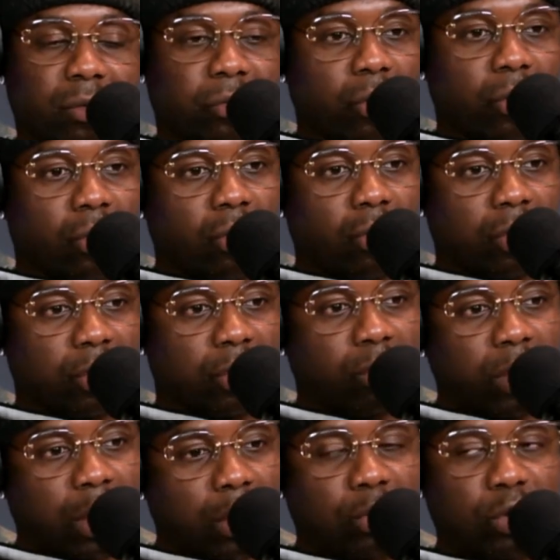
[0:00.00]
quarters. So we
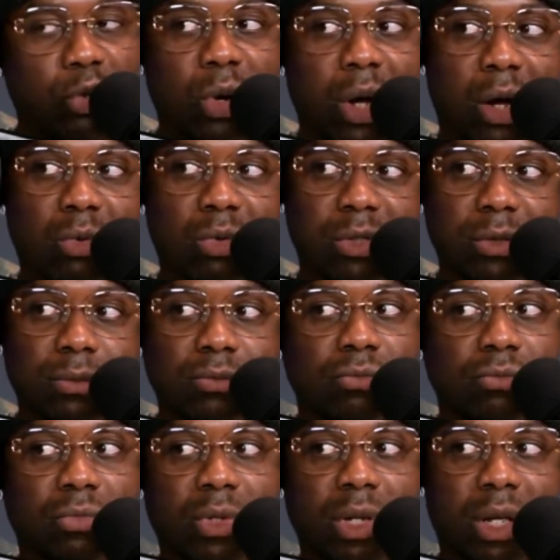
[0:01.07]
go 2 hours
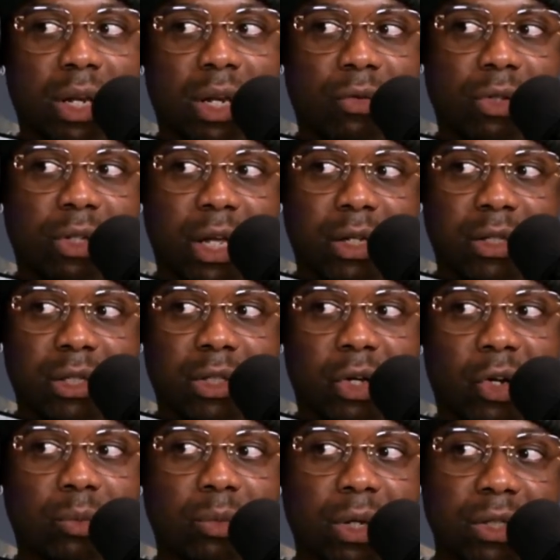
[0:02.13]
and everything's in
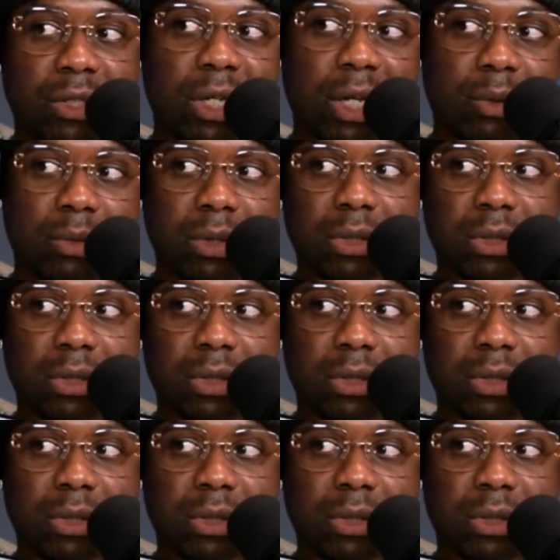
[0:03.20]
30-minute segments.